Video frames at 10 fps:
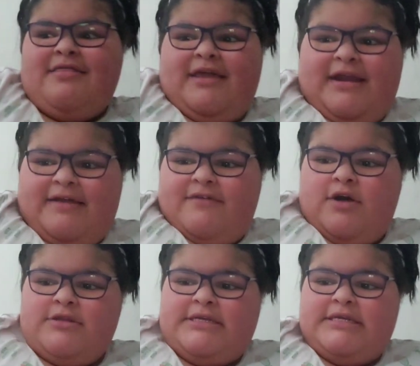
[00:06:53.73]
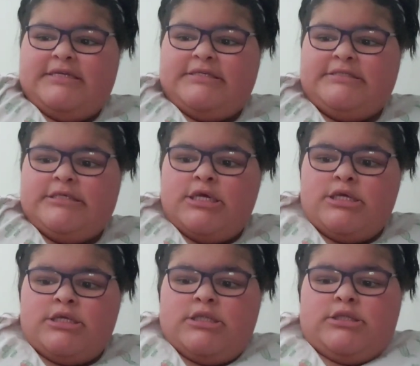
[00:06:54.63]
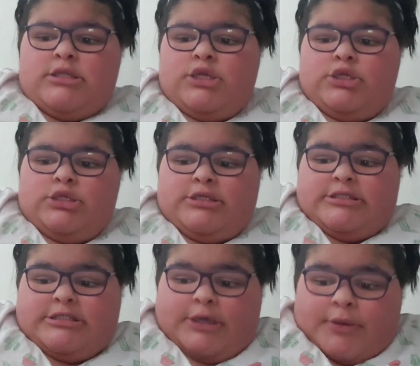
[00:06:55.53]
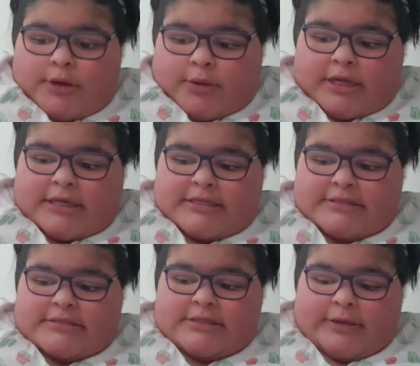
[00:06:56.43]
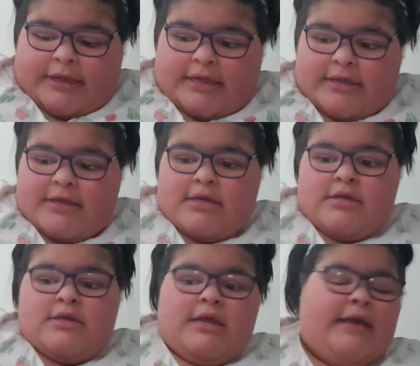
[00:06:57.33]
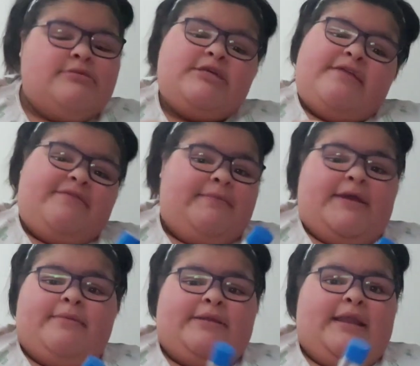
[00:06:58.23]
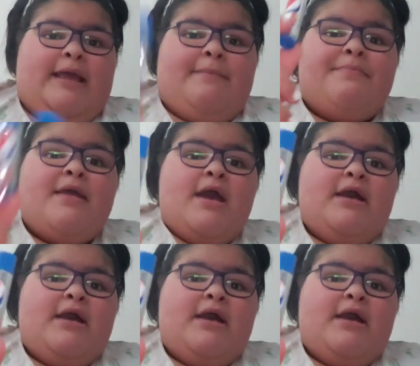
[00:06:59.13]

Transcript: And then I have all these little soda ones. Okay, I'm just gonna have to pick up a name.